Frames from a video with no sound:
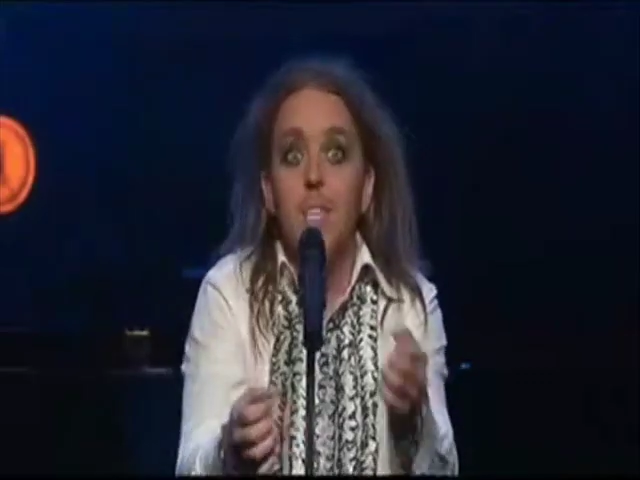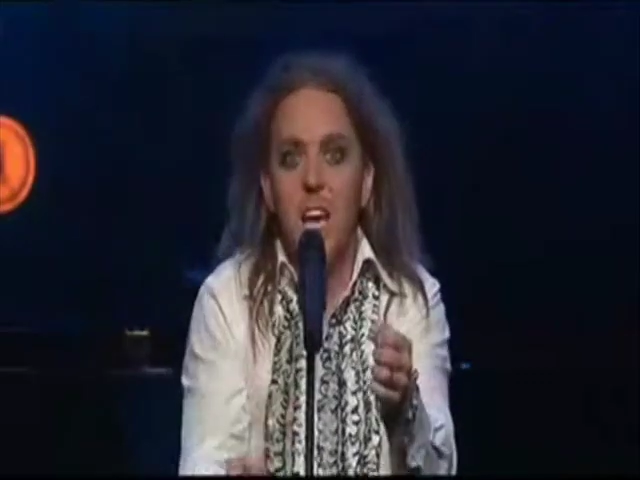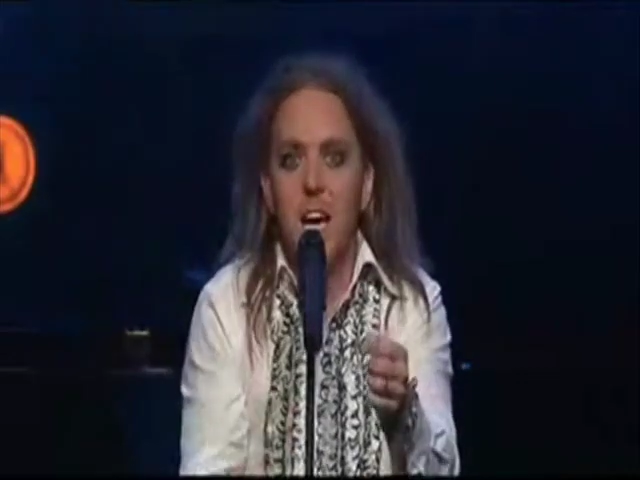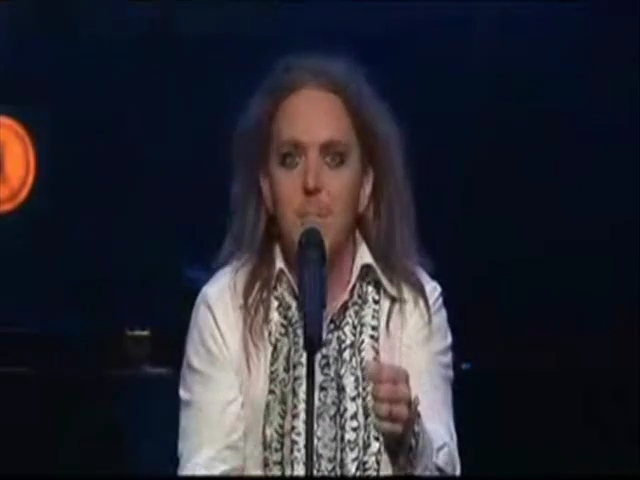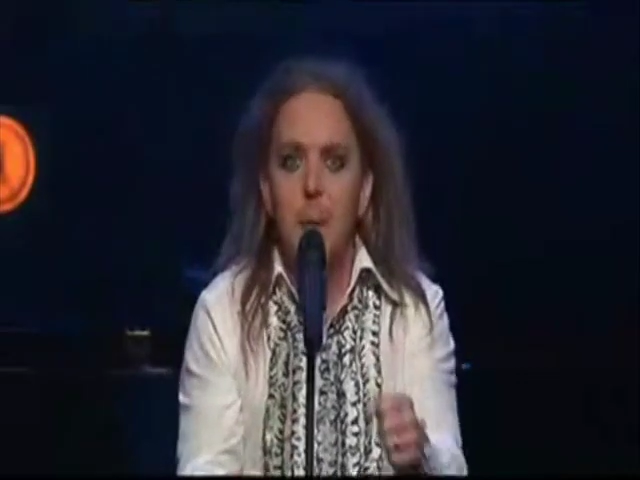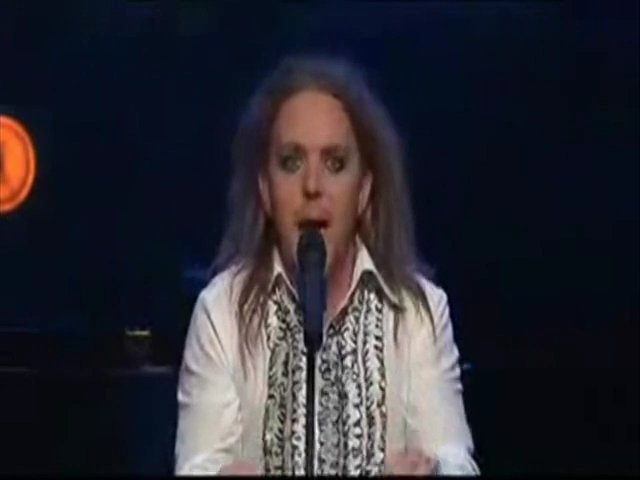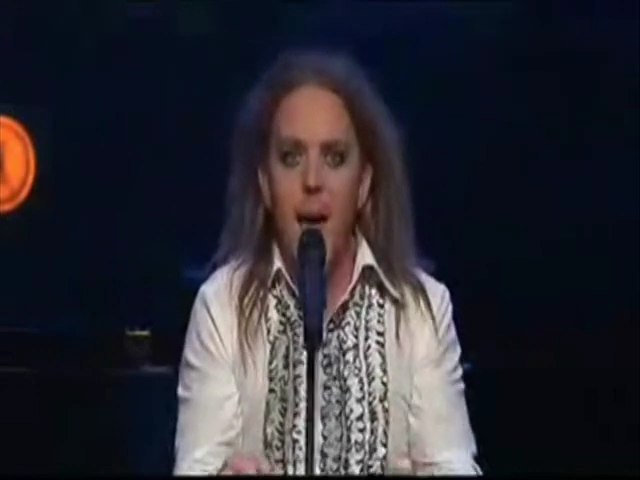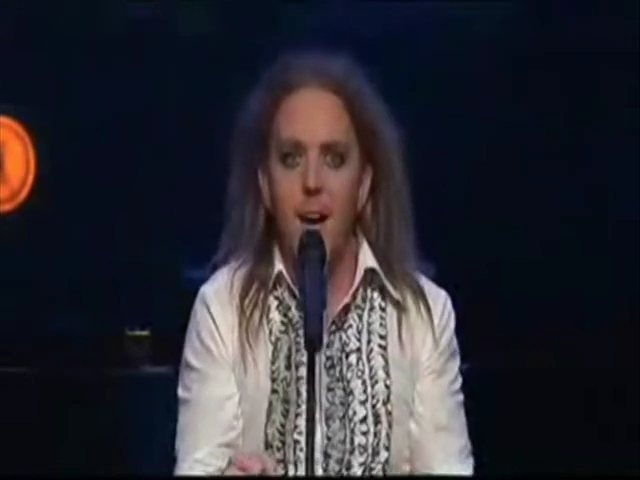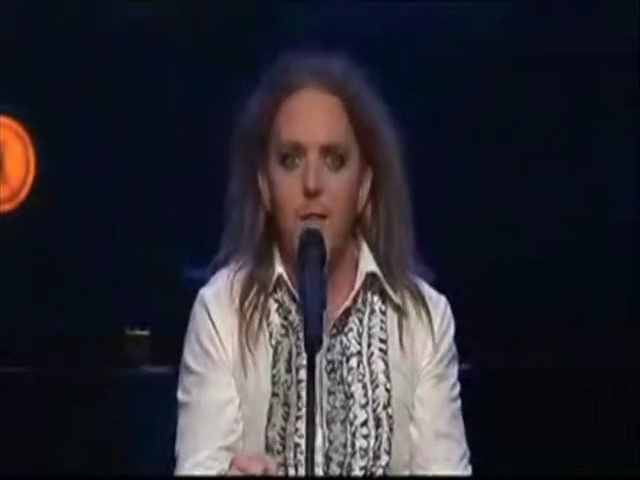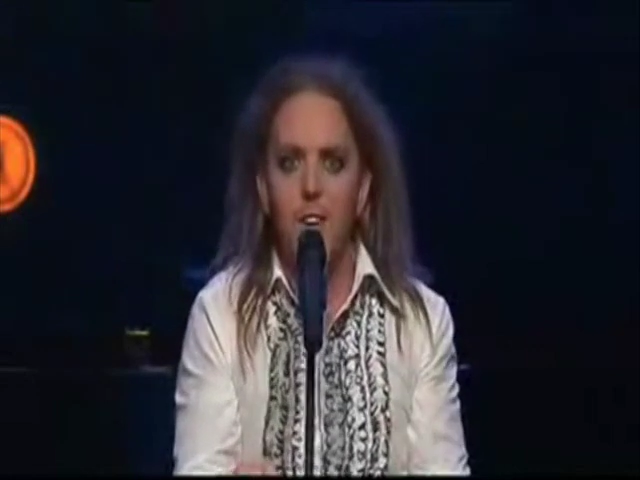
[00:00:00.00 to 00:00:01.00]
am a
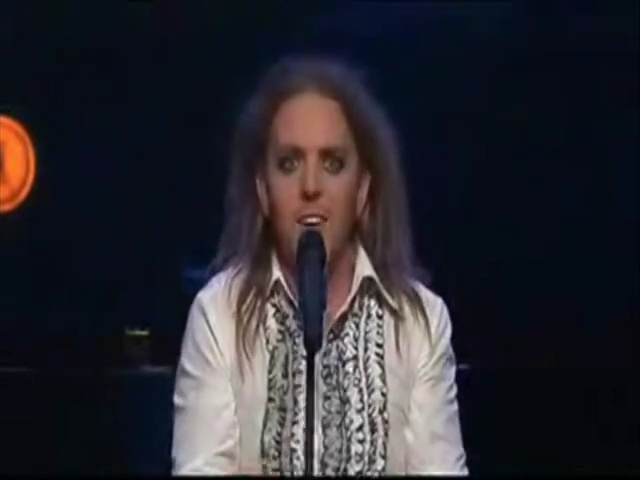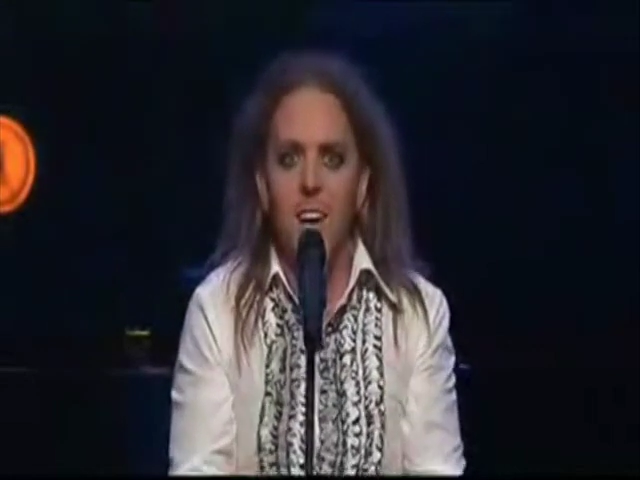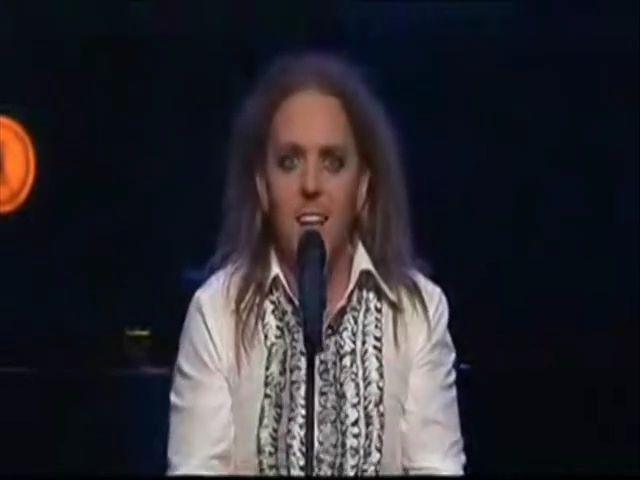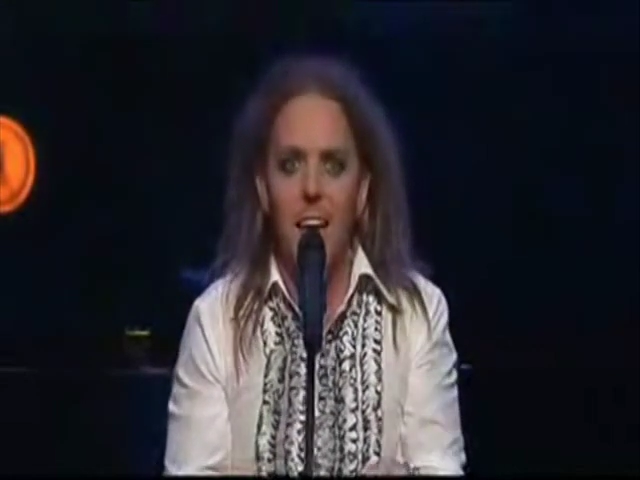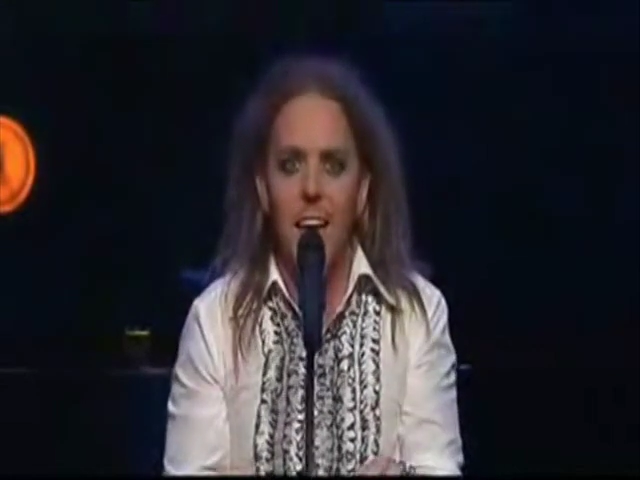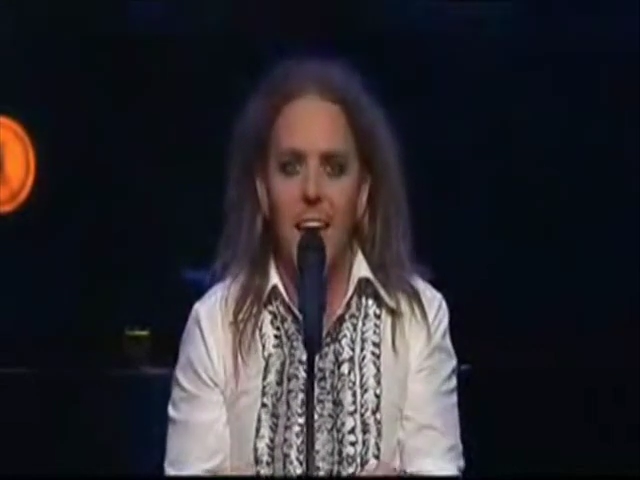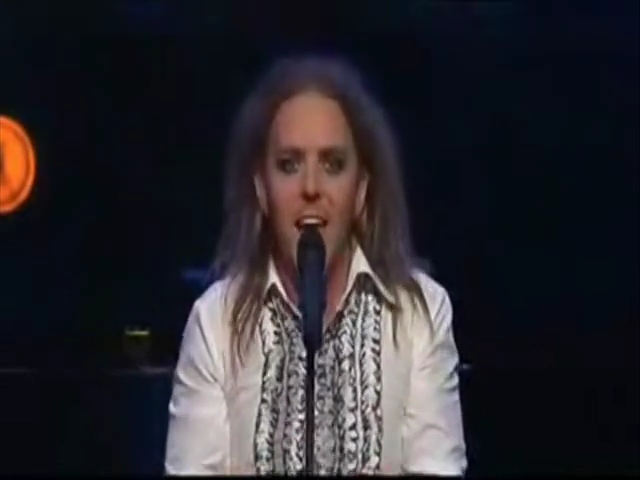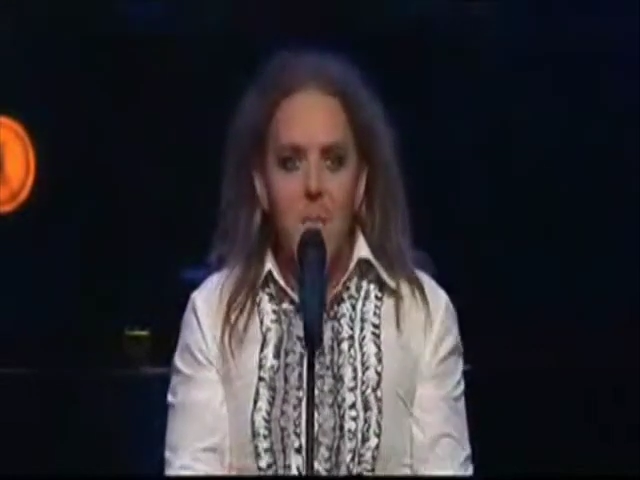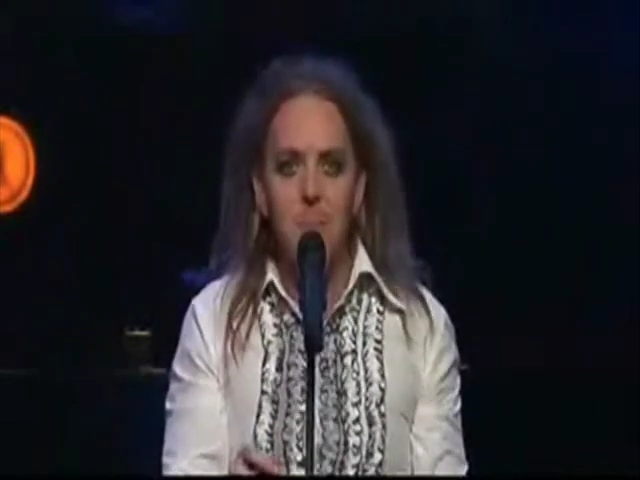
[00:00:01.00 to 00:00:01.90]
stuntman living in LA,